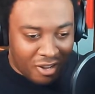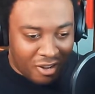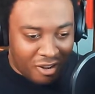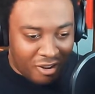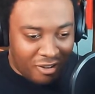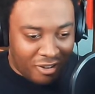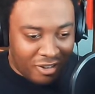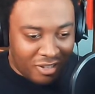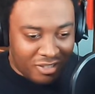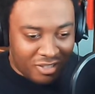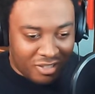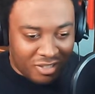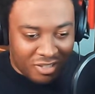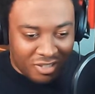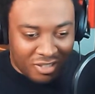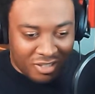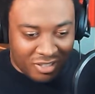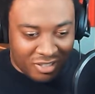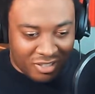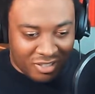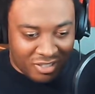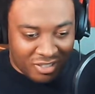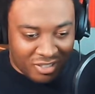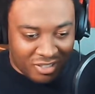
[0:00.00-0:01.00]
All right.
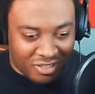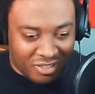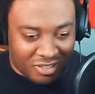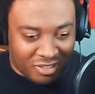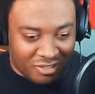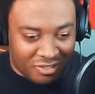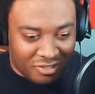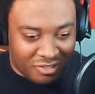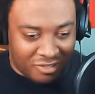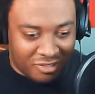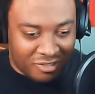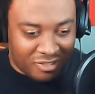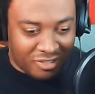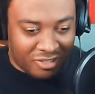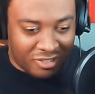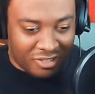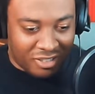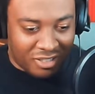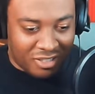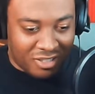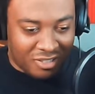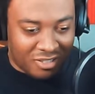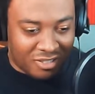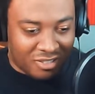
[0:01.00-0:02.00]
So
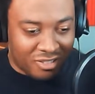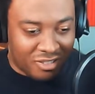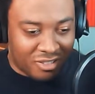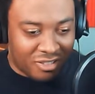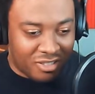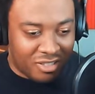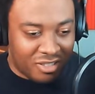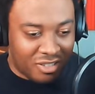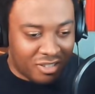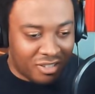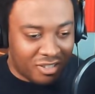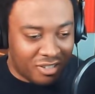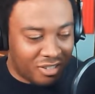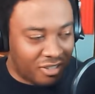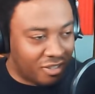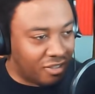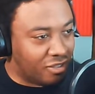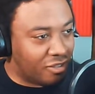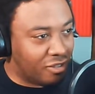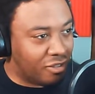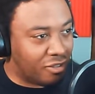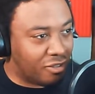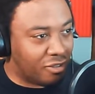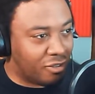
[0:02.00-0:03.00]
let us start in
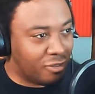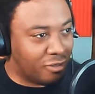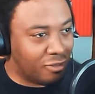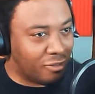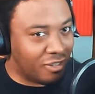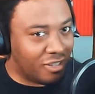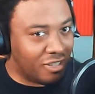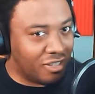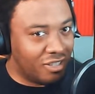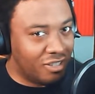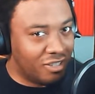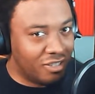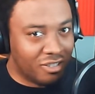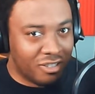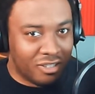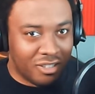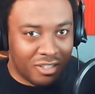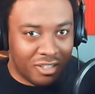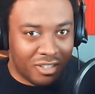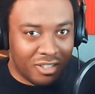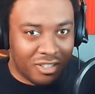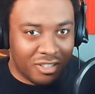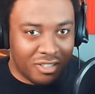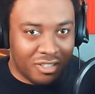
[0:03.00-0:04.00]
three,
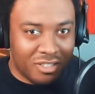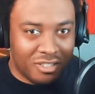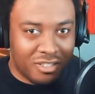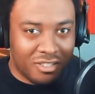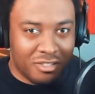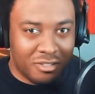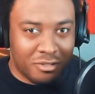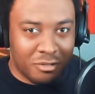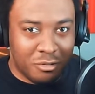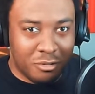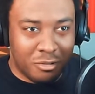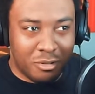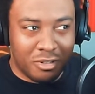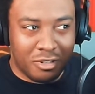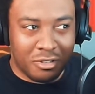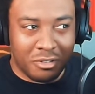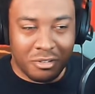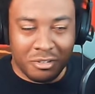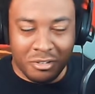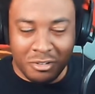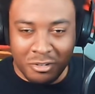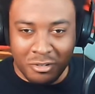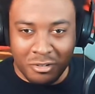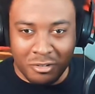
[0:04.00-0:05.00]
two,
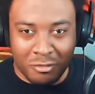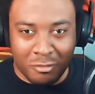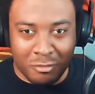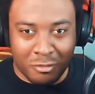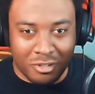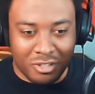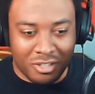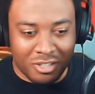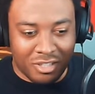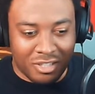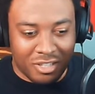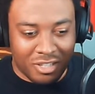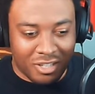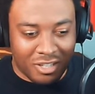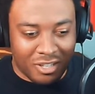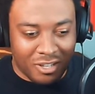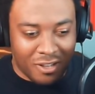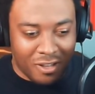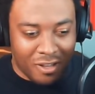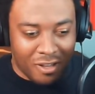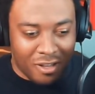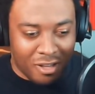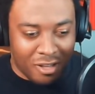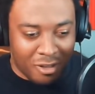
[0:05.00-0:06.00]
one,
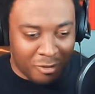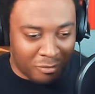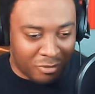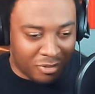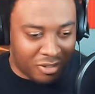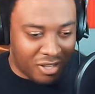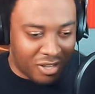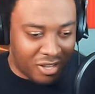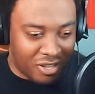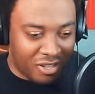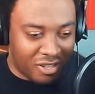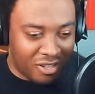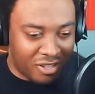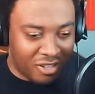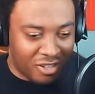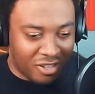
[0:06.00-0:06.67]
play.